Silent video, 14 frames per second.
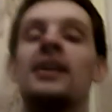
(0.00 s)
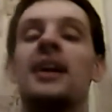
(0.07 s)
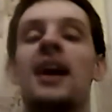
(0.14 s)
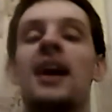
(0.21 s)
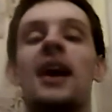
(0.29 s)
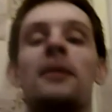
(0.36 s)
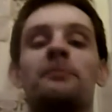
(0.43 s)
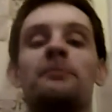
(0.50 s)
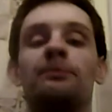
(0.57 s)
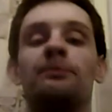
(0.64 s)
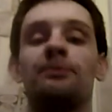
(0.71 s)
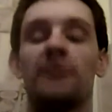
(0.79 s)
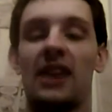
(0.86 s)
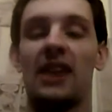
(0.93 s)

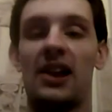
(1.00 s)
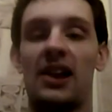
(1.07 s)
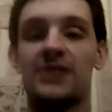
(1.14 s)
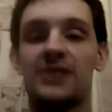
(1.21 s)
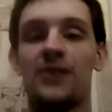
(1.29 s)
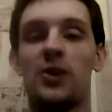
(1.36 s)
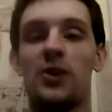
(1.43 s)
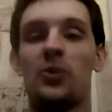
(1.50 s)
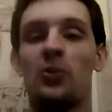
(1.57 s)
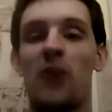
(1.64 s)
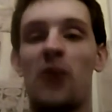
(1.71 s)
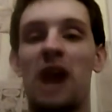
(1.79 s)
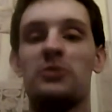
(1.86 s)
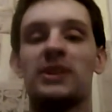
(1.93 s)
As for
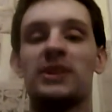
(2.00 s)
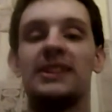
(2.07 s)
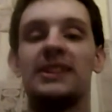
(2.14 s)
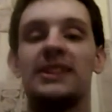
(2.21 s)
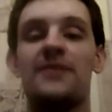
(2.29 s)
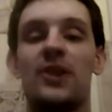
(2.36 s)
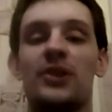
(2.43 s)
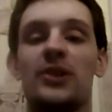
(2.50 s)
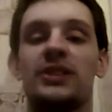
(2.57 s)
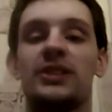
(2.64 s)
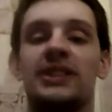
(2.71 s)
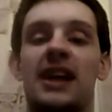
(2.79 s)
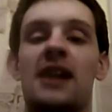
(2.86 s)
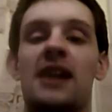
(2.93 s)
wide receivers,
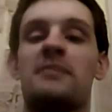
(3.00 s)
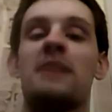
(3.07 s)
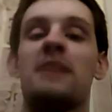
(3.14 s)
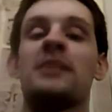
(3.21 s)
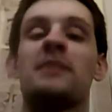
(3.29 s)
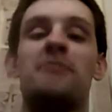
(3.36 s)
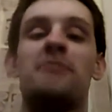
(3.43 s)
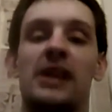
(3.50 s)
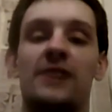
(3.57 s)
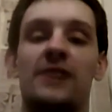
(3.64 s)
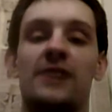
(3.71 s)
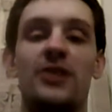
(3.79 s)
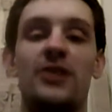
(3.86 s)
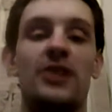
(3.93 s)
I'm going to pick
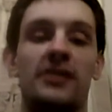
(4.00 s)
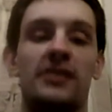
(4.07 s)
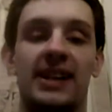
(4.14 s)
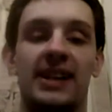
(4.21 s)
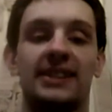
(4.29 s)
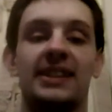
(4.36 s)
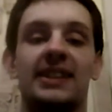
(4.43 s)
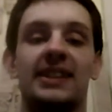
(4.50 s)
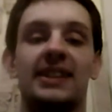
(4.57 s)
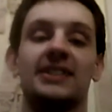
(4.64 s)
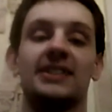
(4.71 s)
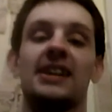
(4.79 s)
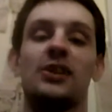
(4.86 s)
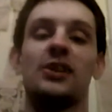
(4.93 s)
a few of them because, like I said, this
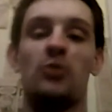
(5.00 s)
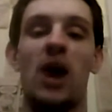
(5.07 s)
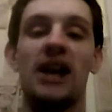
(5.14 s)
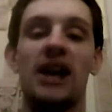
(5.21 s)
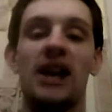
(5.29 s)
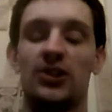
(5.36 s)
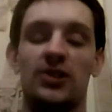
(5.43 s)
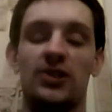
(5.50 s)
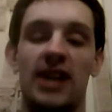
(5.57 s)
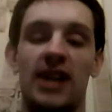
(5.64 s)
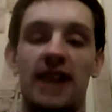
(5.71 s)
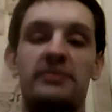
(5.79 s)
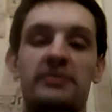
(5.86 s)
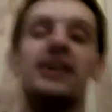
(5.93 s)
is like a roster
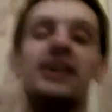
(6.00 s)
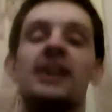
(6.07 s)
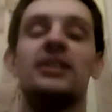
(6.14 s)
team.